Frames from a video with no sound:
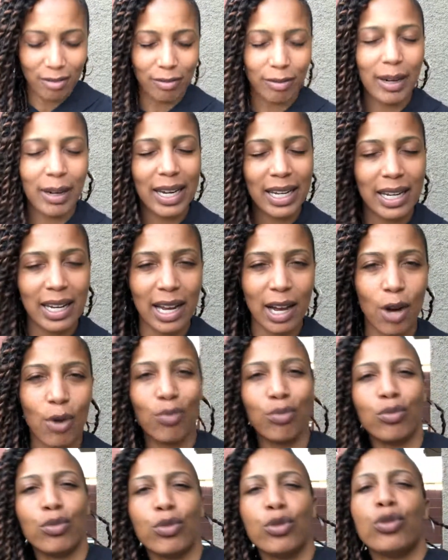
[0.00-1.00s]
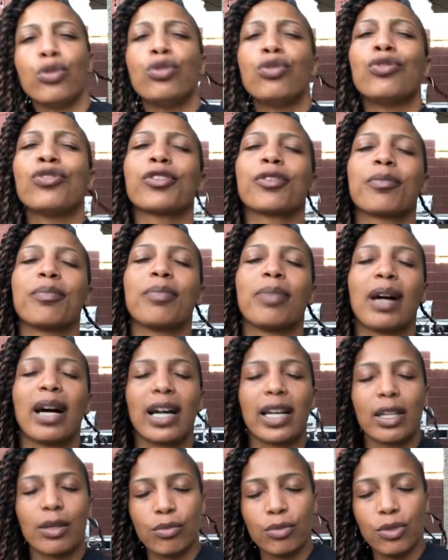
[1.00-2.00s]
Write it out, move your
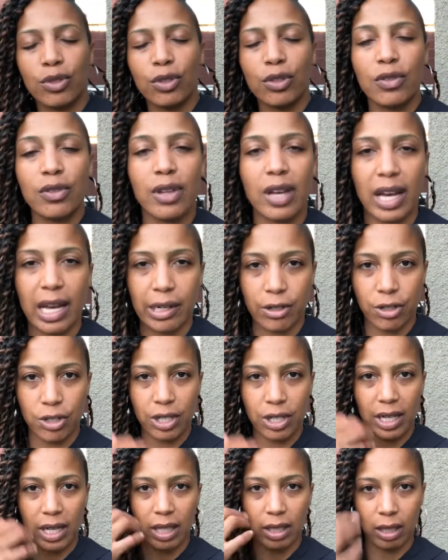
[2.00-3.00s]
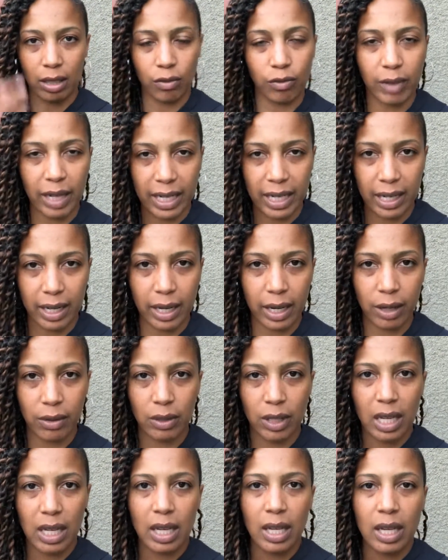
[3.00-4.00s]
body, move the energy, and then write it out.
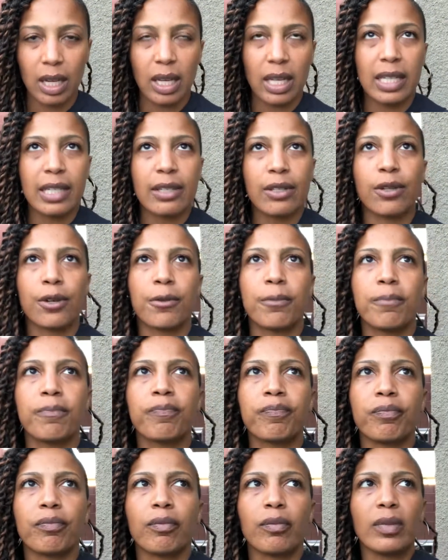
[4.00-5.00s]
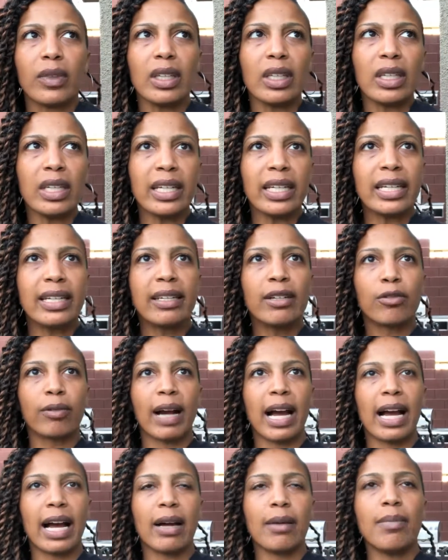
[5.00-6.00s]
So
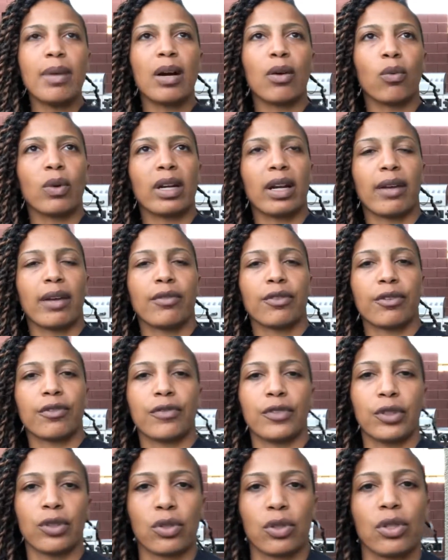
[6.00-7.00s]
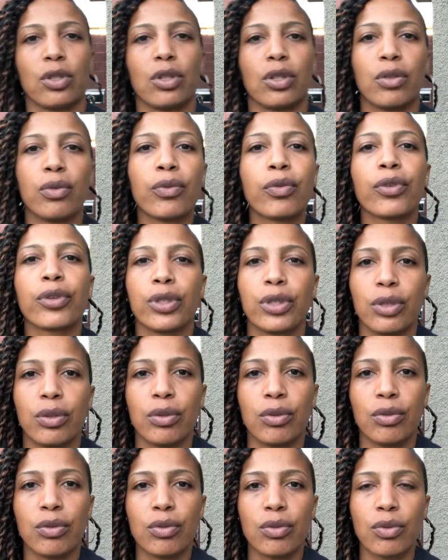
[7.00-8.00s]
grab whatever feels good for
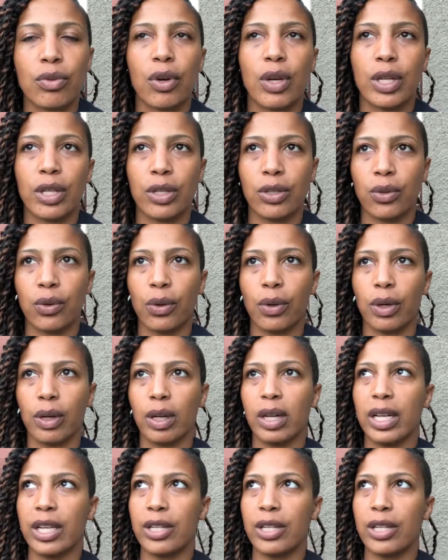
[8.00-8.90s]
you in your